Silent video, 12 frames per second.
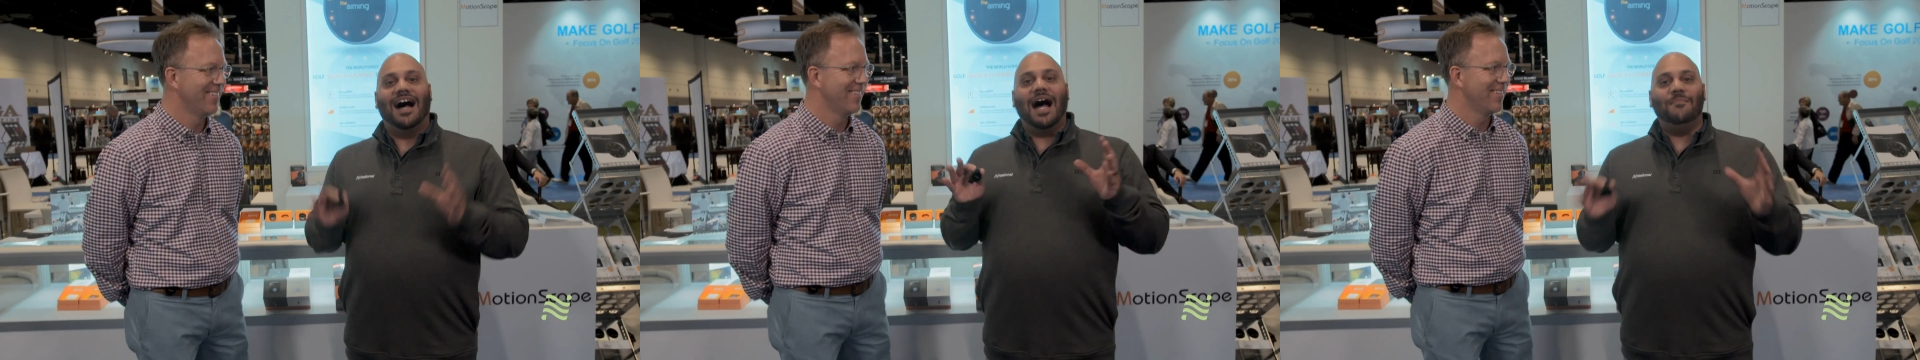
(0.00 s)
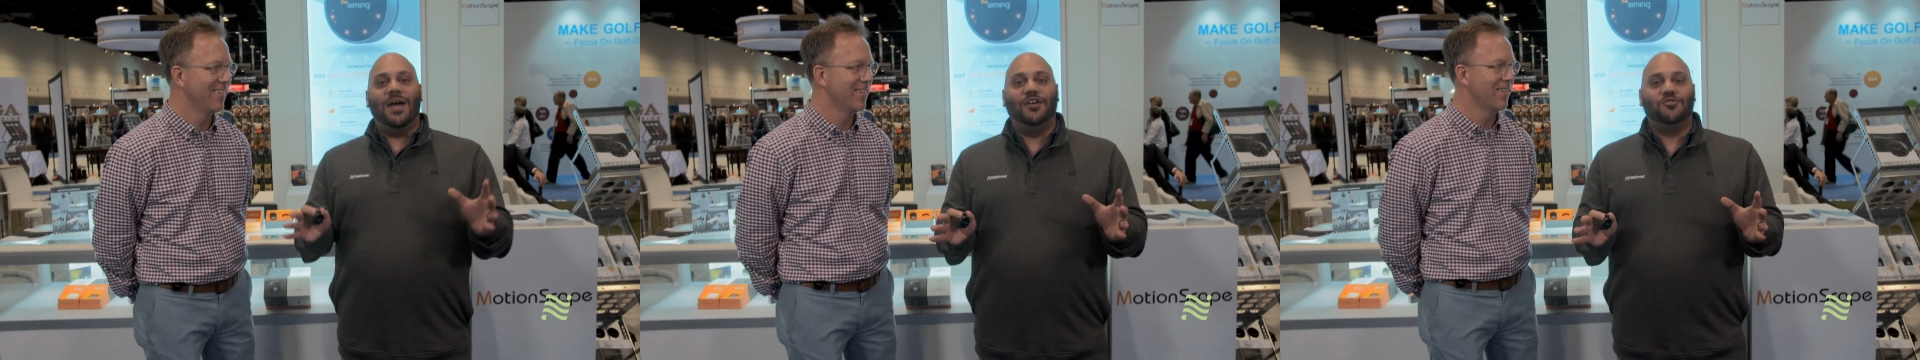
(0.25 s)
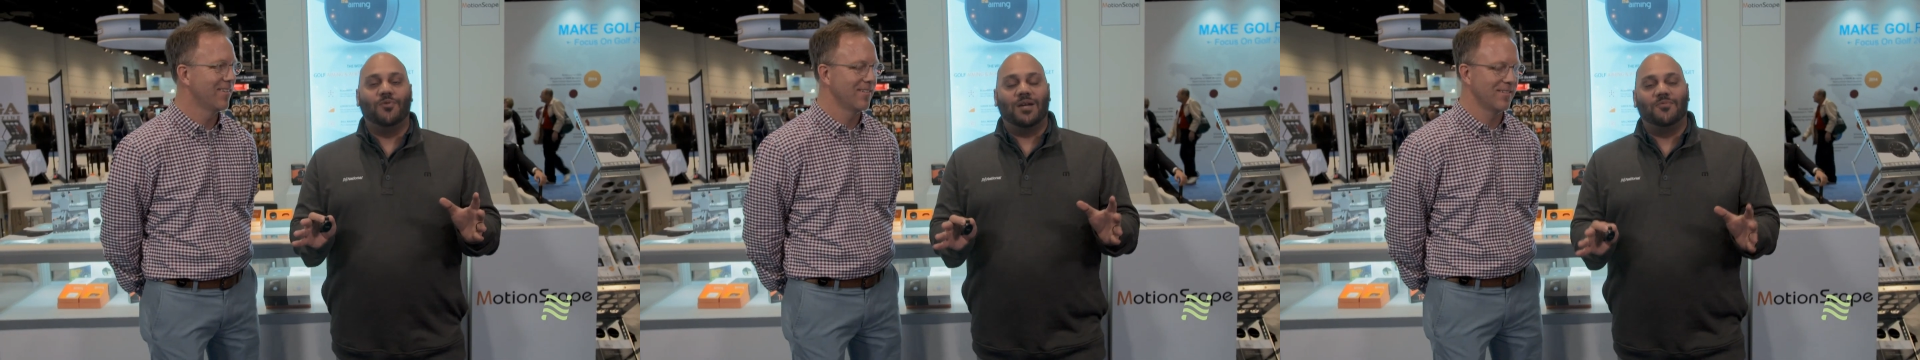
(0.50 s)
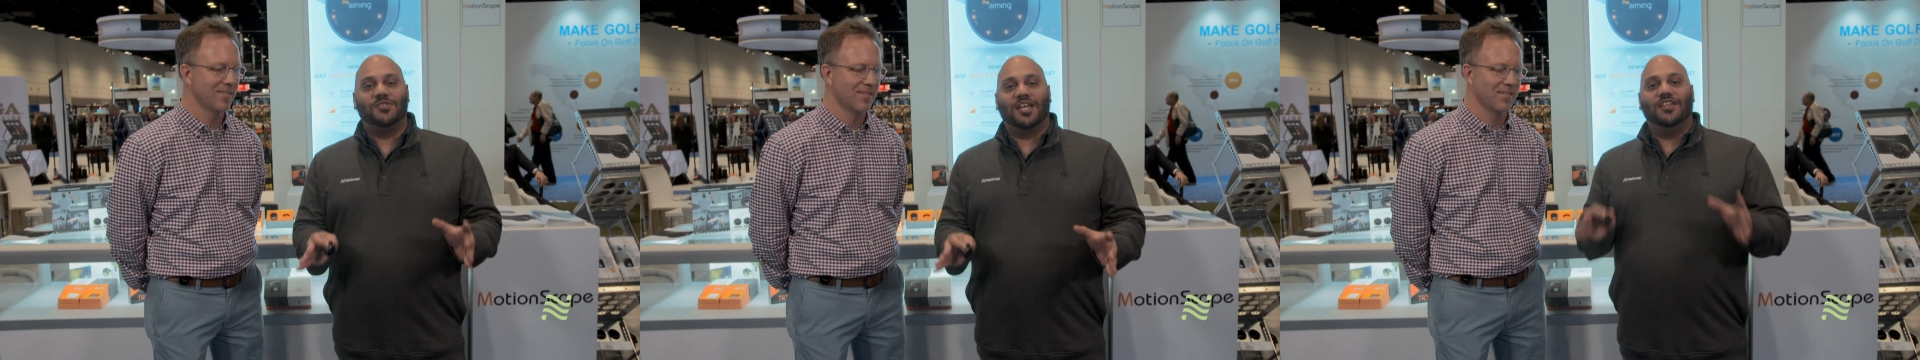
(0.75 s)
Speaker 1: I'm Andru
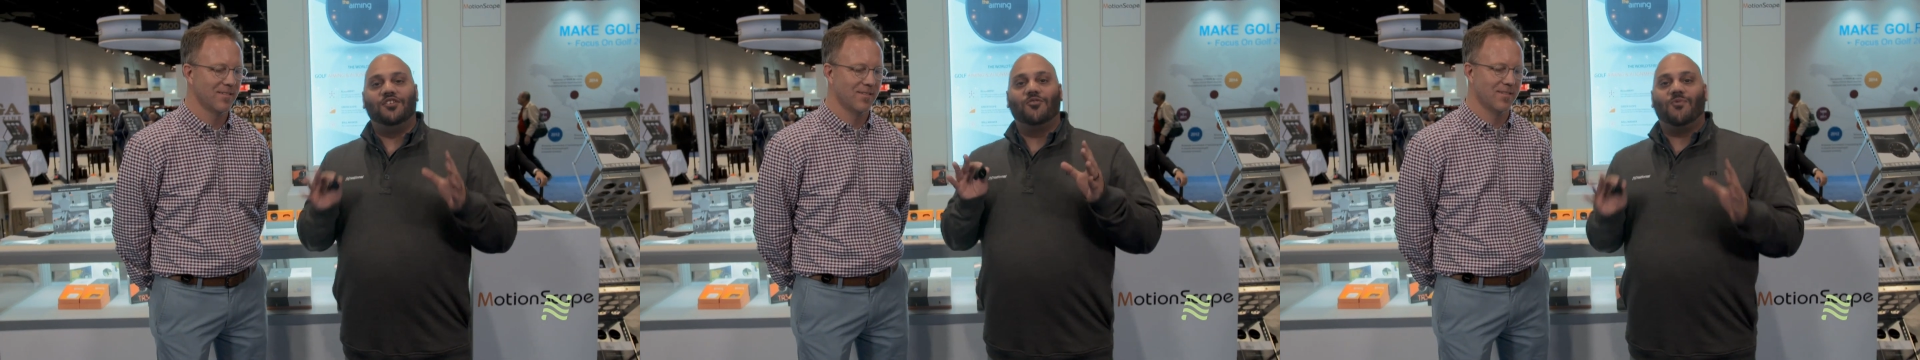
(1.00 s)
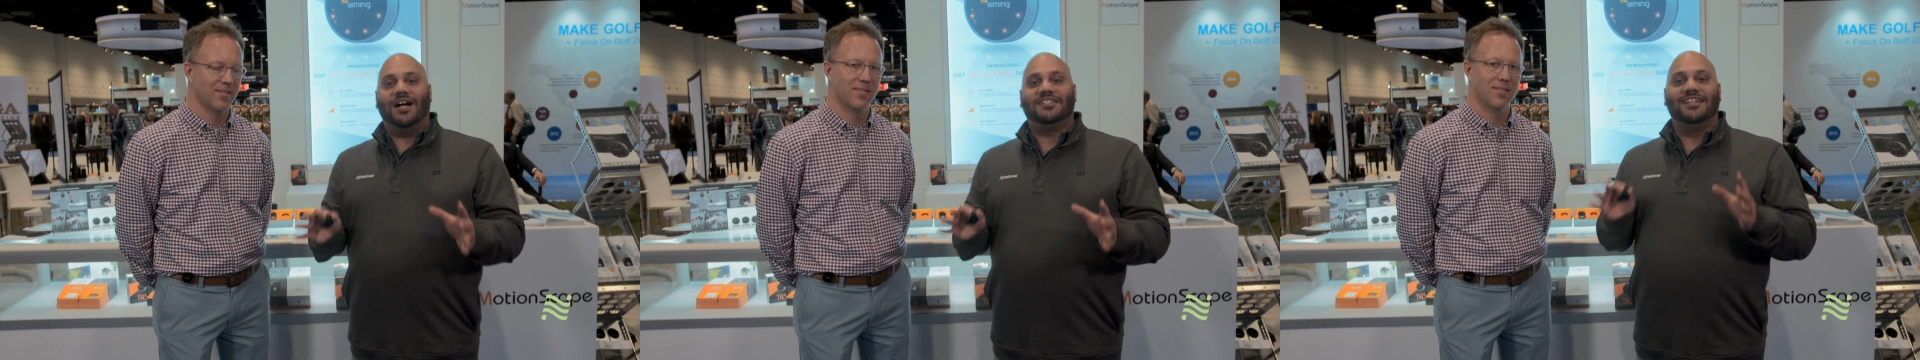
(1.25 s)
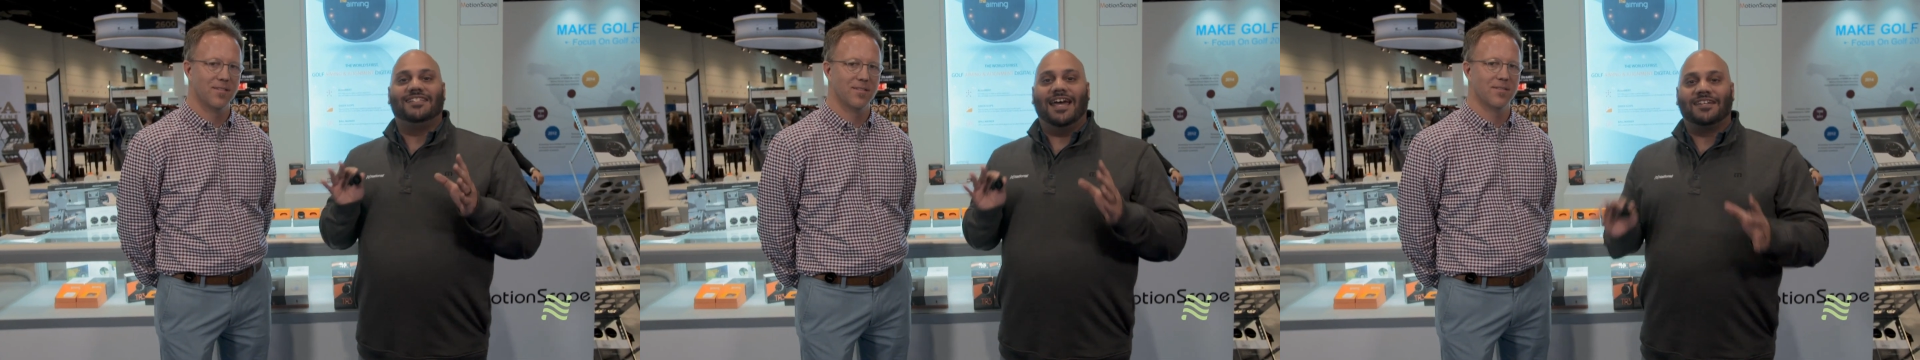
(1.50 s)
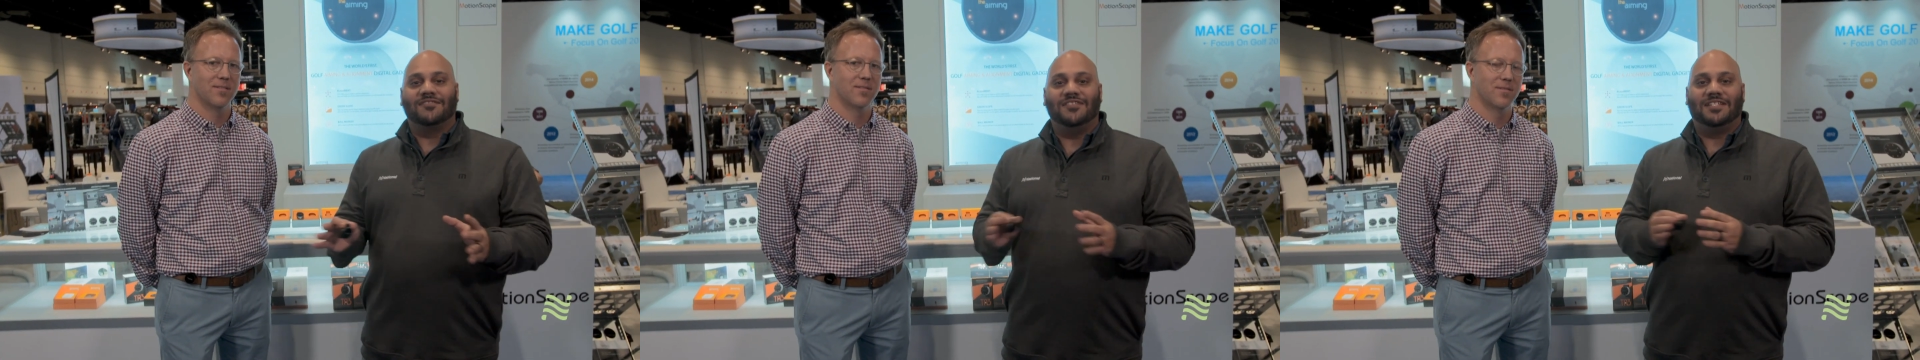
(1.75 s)
Edwards, and you're watching
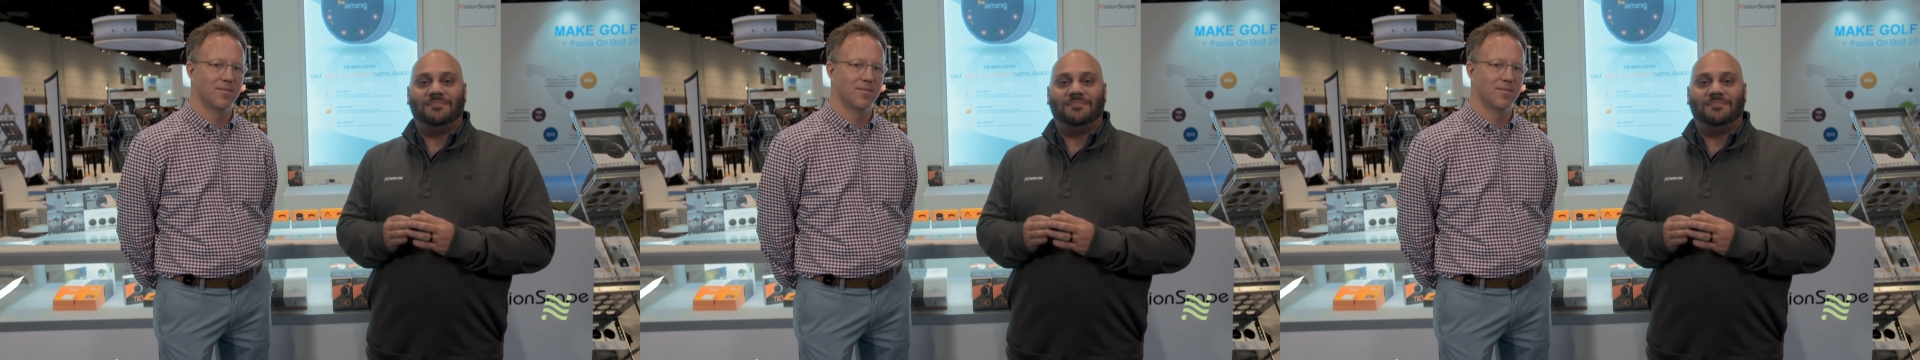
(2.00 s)
Technically